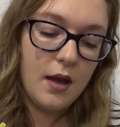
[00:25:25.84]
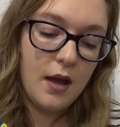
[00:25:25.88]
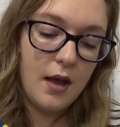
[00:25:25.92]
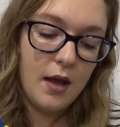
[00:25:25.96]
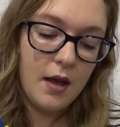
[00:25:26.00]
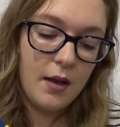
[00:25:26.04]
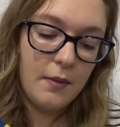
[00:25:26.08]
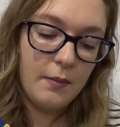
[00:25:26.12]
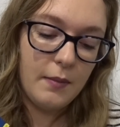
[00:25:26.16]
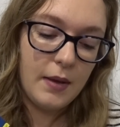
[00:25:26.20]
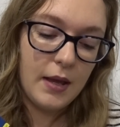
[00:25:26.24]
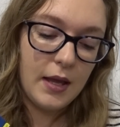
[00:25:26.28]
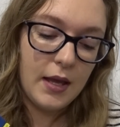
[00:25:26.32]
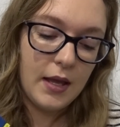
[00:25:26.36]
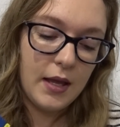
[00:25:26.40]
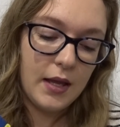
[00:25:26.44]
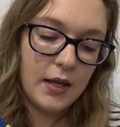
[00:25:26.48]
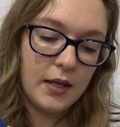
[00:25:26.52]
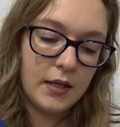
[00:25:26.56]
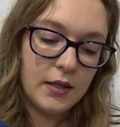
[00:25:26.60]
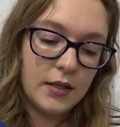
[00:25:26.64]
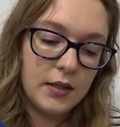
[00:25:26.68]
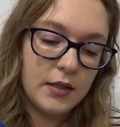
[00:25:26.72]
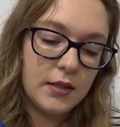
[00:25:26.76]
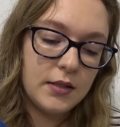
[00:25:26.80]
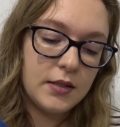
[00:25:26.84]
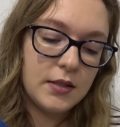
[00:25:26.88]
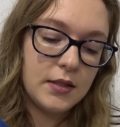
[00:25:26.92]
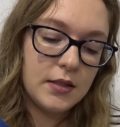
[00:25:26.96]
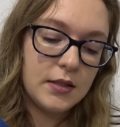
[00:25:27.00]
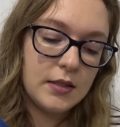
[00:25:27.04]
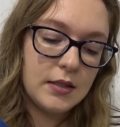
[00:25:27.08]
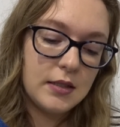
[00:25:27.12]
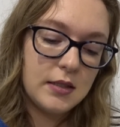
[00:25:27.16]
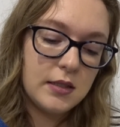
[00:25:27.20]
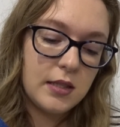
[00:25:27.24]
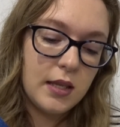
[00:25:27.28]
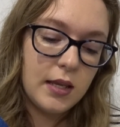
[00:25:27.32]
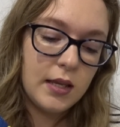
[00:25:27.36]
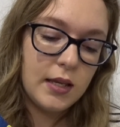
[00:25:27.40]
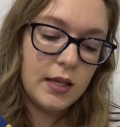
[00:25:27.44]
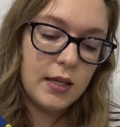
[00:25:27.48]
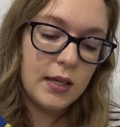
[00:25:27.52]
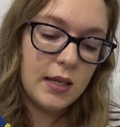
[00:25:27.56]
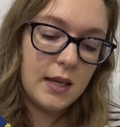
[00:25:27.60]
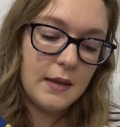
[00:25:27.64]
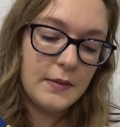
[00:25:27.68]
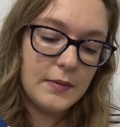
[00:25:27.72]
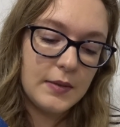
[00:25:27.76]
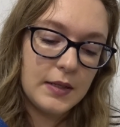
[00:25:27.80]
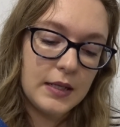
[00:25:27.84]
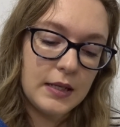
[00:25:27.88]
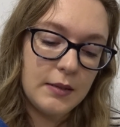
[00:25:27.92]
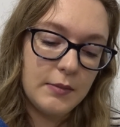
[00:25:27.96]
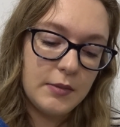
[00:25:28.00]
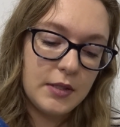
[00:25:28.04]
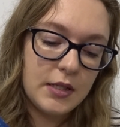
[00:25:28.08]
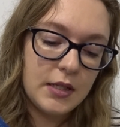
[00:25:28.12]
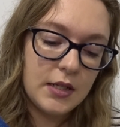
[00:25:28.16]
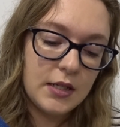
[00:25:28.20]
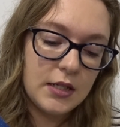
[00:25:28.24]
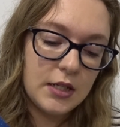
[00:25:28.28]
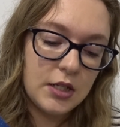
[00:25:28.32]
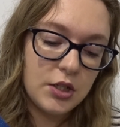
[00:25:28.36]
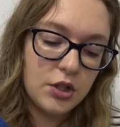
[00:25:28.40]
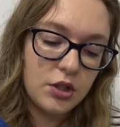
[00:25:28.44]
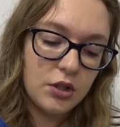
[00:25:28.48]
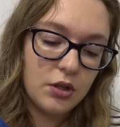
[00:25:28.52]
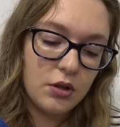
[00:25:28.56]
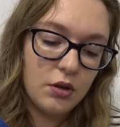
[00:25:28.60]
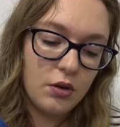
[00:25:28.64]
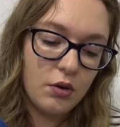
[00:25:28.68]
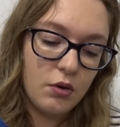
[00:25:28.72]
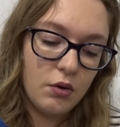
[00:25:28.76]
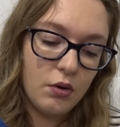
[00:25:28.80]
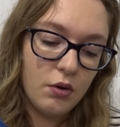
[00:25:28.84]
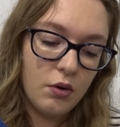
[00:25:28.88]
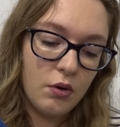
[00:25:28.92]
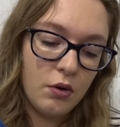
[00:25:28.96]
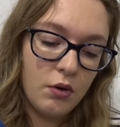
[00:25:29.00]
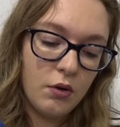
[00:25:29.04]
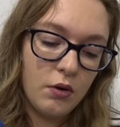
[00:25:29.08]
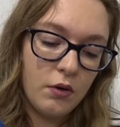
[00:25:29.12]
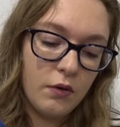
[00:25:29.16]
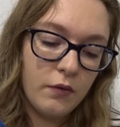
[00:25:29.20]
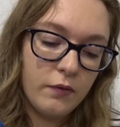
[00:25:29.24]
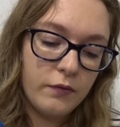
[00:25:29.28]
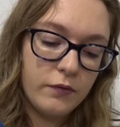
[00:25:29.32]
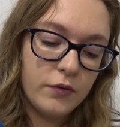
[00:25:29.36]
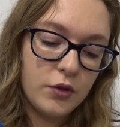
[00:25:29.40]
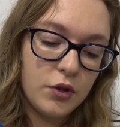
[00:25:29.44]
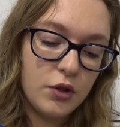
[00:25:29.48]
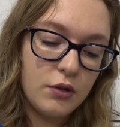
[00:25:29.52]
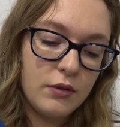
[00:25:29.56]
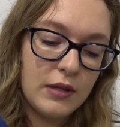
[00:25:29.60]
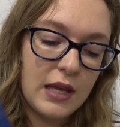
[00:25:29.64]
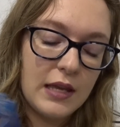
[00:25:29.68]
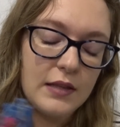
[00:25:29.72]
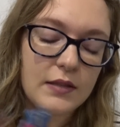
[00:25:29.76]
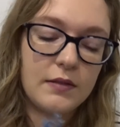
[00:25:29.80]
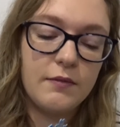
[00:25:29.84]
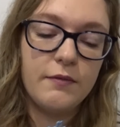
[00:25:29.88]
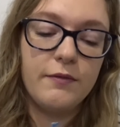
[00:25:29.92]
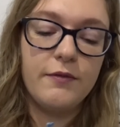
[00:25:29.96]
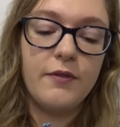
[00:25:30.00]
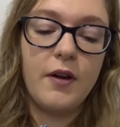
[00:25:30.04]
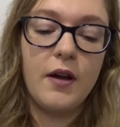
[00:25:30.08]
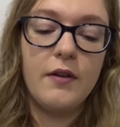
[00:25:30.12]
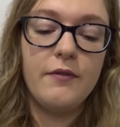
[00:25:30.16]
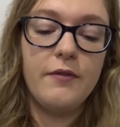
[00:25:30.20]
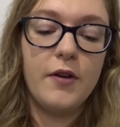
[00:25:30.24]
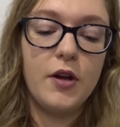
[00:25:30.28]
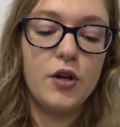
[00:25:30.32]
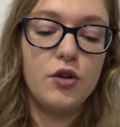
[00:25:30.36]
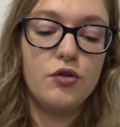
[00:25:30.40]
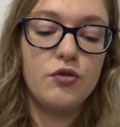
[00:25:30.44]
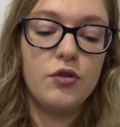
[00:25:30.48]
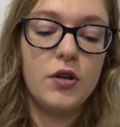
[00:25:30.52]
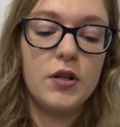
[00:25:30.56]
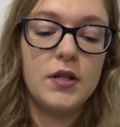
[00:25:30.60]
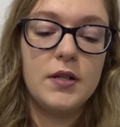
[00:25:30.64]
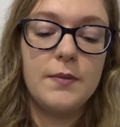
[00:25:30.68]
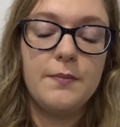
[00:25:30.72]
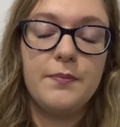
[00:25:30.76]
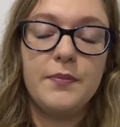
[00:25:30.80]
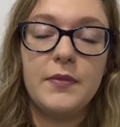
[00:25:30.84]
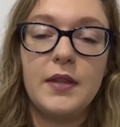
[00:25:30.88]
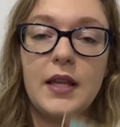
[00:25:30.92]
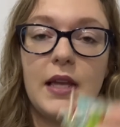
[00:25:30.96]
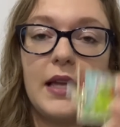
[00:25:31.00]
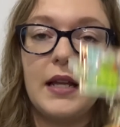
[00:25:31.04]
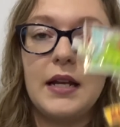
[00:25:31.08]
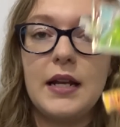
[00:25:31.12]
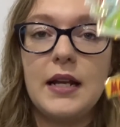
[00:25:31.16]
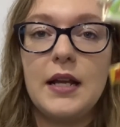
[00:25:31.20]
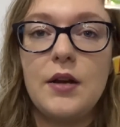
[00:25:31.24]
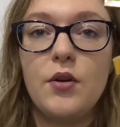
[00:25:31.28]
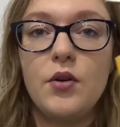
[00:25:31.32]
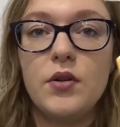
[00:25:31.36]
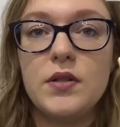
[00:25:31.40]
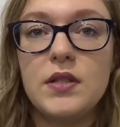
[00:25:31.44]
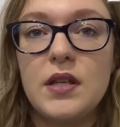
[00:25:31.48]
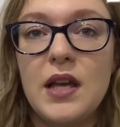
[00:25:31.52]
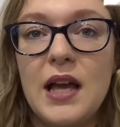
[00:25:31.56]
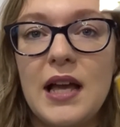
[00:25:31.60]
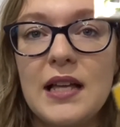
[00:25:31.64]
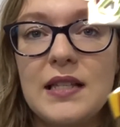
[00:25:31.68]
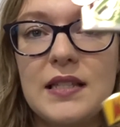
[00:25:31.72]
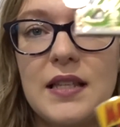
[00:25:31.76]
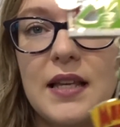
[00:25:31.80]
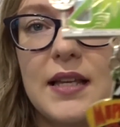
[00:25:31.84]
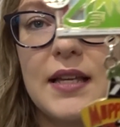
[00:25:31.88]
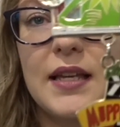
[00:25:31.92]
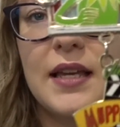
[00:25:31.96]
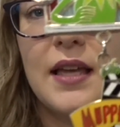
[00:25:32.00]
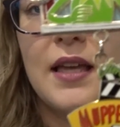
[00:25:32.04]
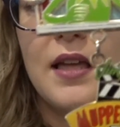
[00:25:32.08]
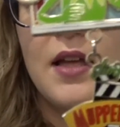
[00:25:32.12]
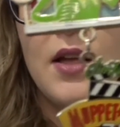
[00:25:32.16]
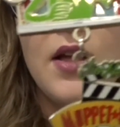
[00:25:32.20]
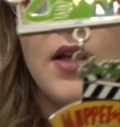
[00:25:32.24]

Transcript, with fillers: And does it say, yeah, limited edition of 2,500, and it also has like